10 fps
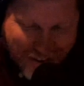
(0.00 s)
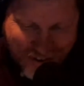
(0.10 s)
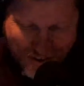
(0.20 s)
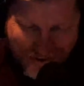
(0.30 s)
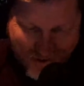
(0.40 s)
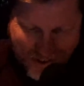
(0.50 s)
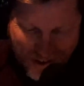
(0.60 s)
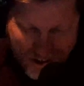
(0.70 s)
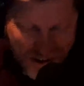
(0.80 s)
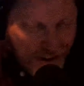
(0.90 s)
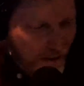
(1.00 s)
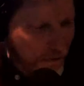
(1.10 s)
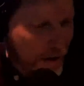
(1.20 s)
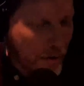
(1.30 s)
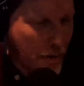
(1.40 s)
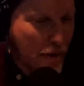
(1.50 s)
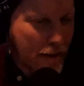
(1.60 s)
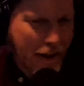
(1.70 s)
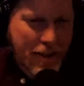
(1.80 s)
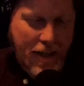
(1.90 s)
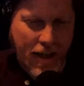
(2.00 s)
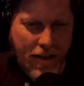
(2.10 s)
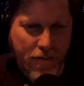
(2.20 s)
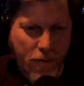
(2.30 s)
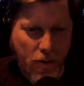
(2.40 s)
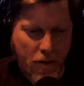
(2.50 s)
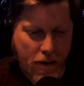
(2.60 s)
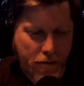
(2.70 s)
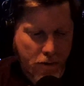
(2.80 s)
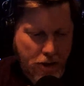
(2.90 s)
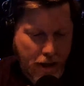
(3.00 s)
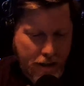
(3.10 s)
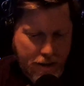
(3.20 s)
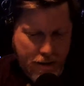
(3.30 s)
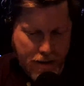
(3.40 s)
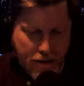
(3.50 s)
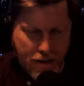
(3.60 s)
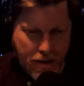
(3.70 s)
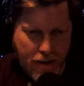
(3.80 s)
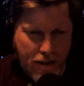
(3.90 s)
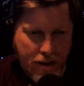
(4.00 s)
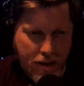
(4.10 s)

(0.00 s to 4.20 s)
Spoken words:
Cool. Well, thanks again for chatting, and